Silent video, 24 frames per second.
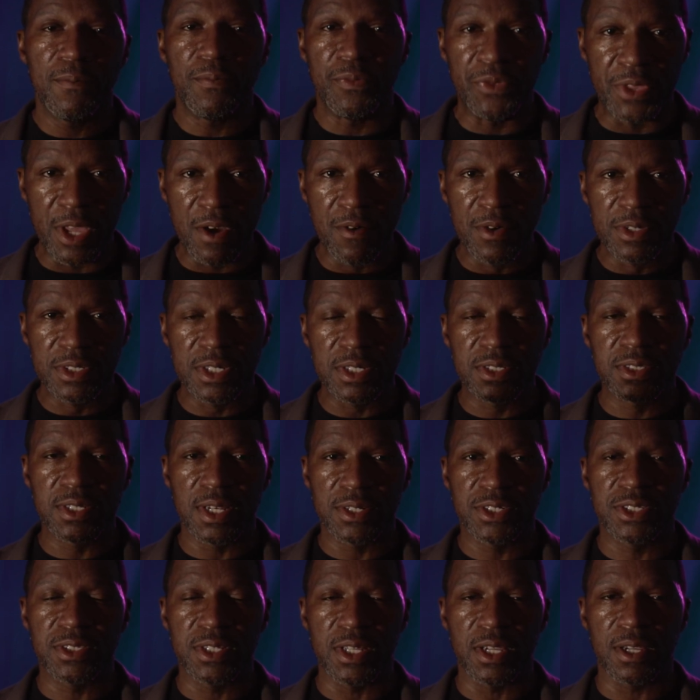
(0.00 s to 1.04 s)
There is a
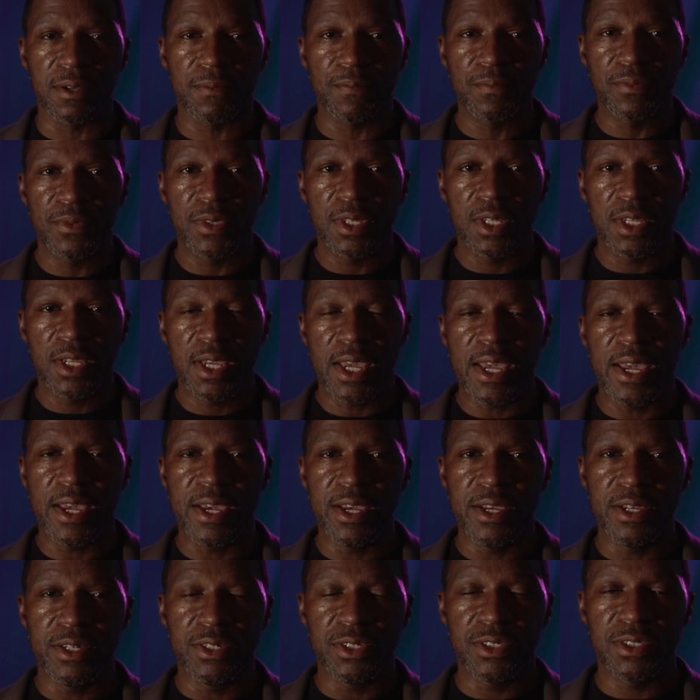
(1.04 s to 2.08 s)
such thing
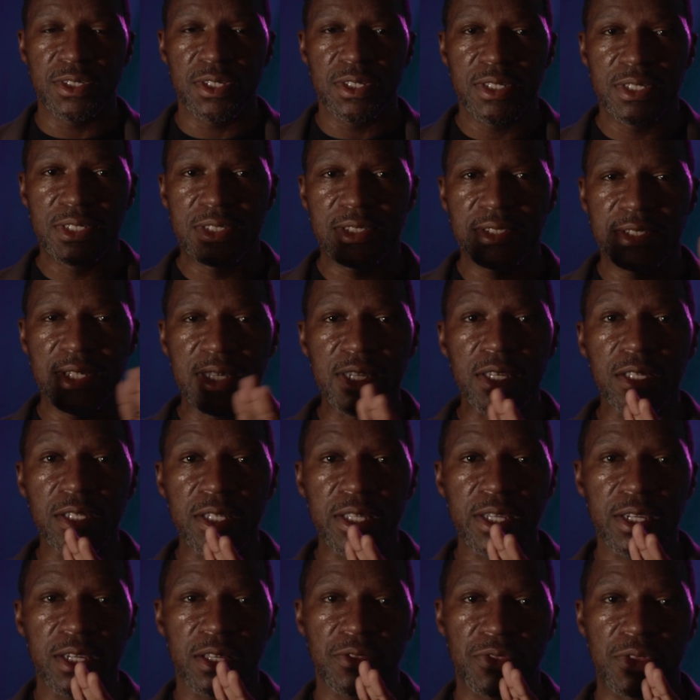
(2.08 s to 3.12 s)
as
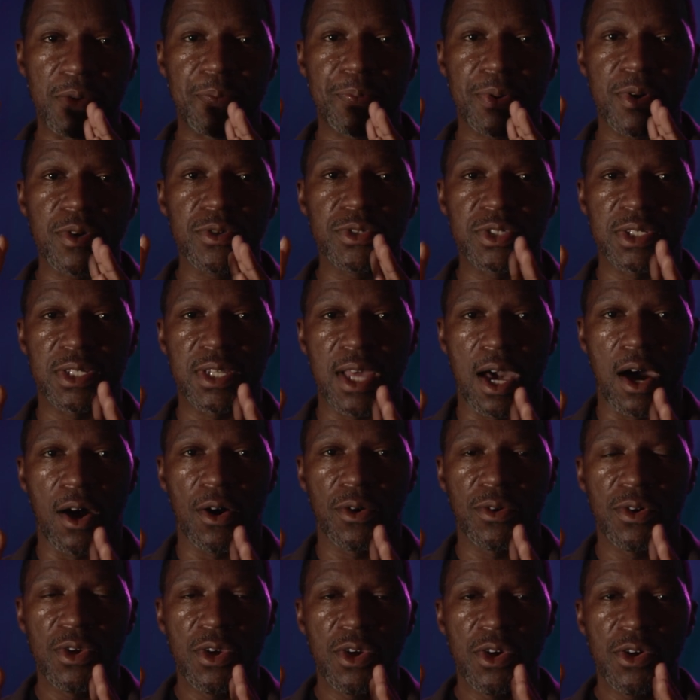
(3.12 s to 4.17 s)
singling the person
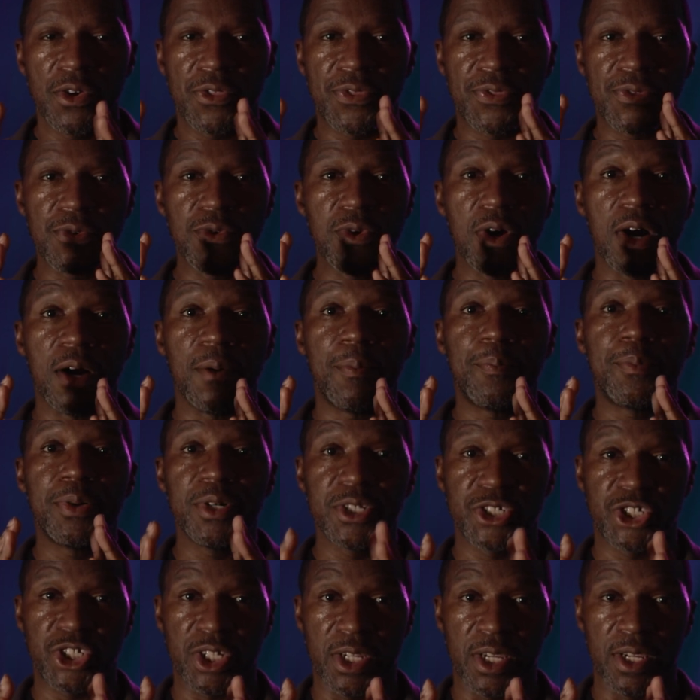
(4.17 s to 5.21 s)
out through a
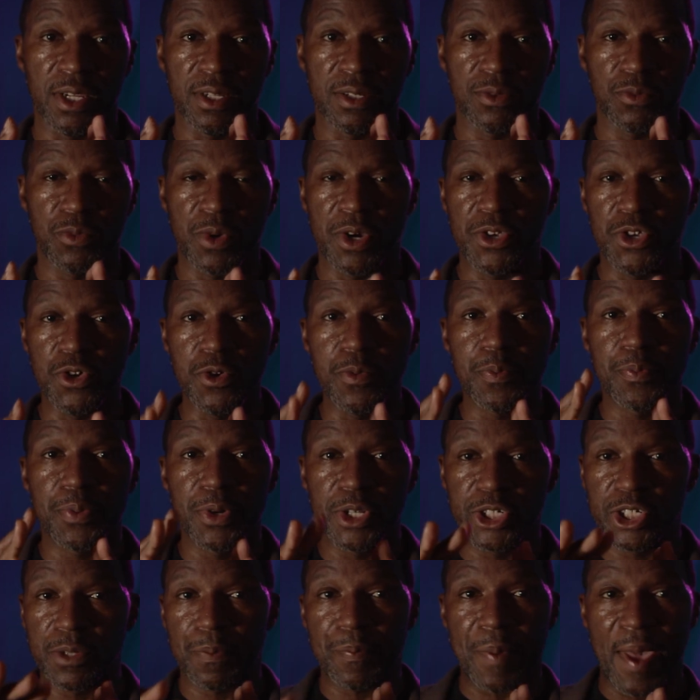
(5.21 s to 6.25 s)
push in, where you
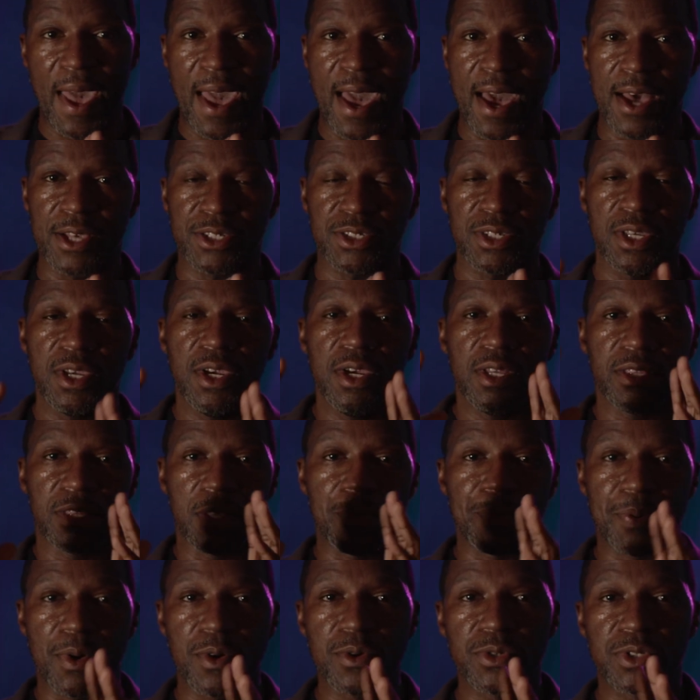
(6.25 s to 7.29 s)
push past the
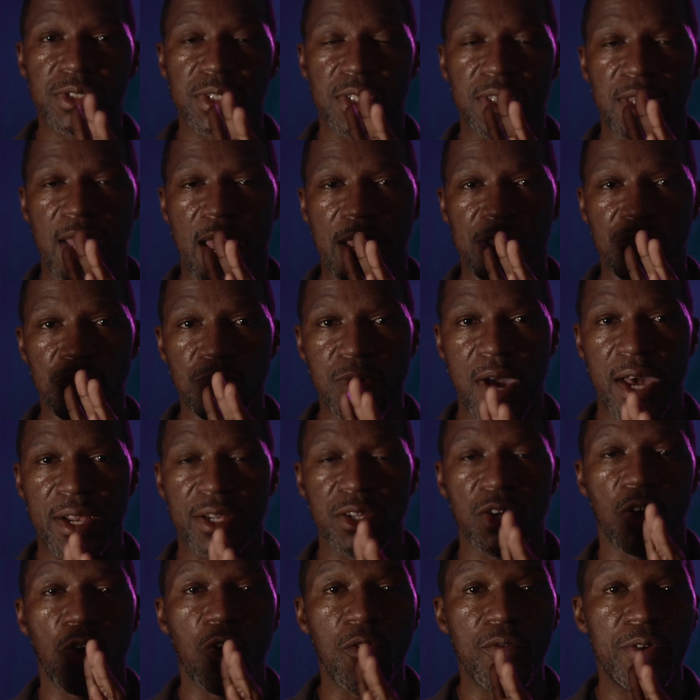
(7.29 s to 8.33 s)
person that you had
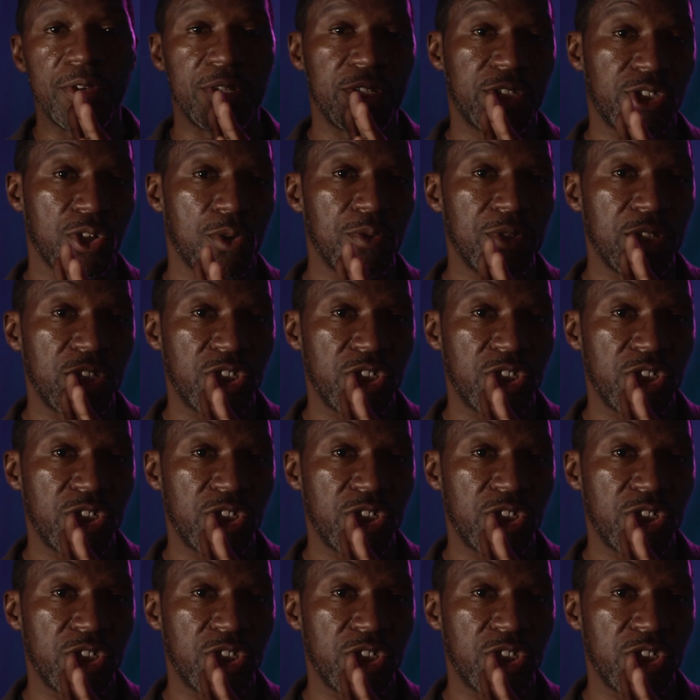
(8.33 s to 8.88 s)
an over the shoulder